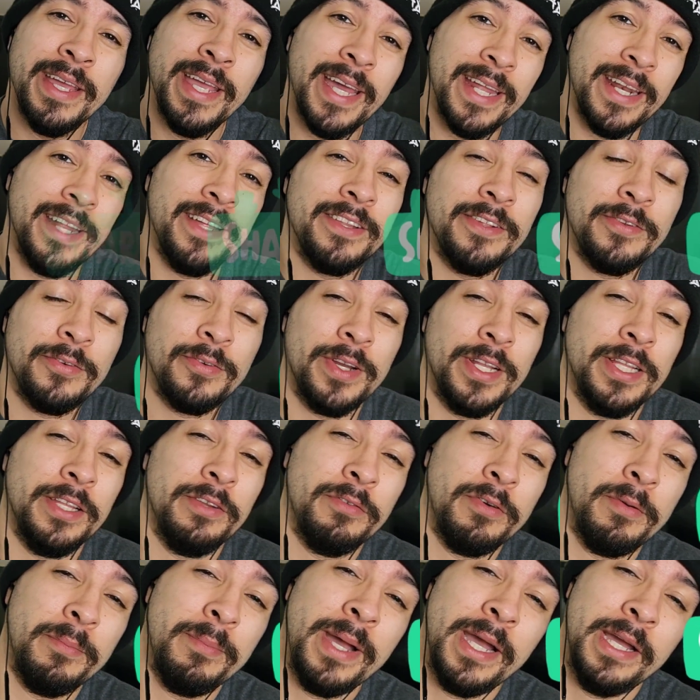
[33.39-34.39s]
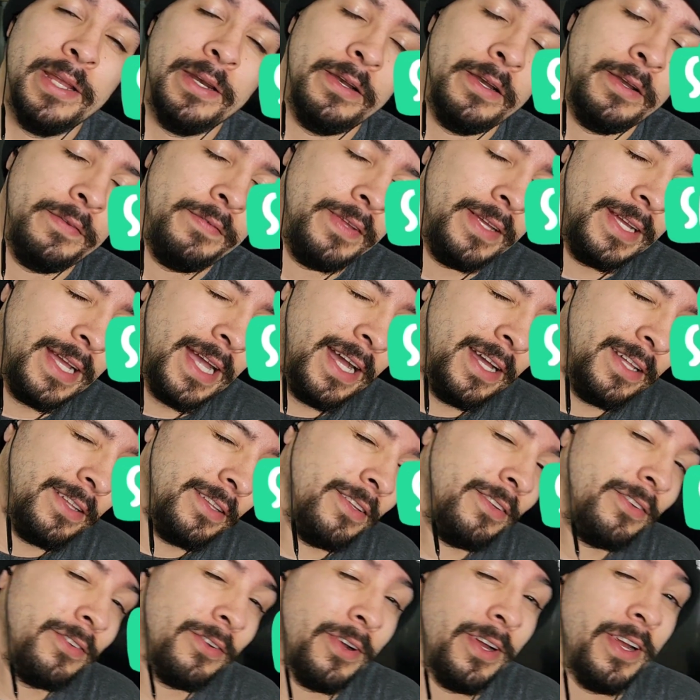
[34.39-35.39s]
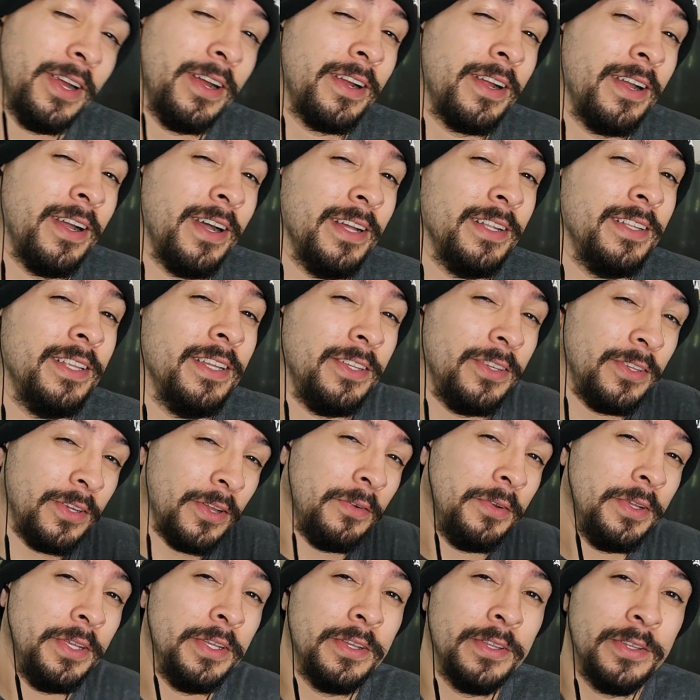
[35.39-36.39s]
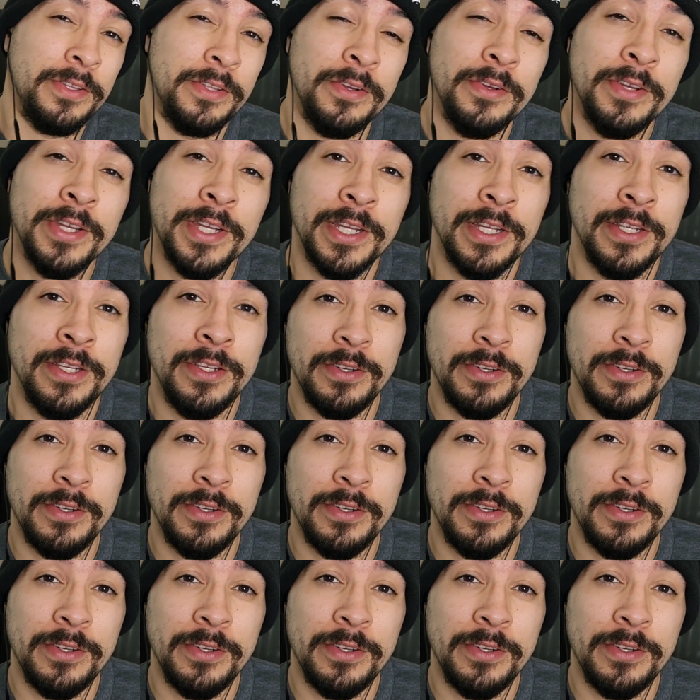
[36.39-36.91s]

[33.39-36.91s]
And as a friendly reminder, if you guys enjoy our content, you know what you can do?